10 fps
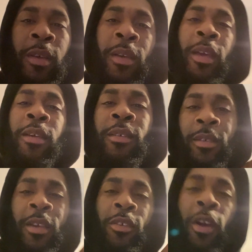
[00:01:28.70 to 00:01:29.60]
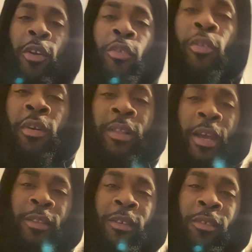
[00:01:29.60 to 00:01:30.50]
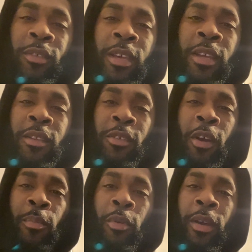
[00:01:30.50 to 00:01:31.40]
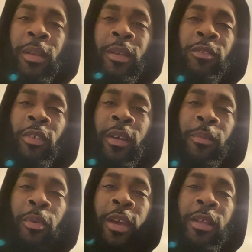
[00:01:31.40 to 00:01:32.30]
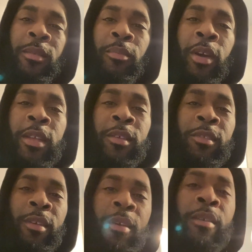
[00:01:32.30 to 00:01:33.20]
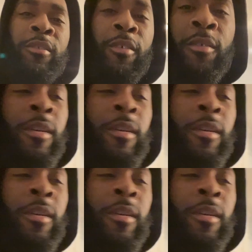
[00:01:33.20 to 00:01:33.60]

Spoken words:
His hair growing like this because he getting his hair braided. He trying to braid this again. So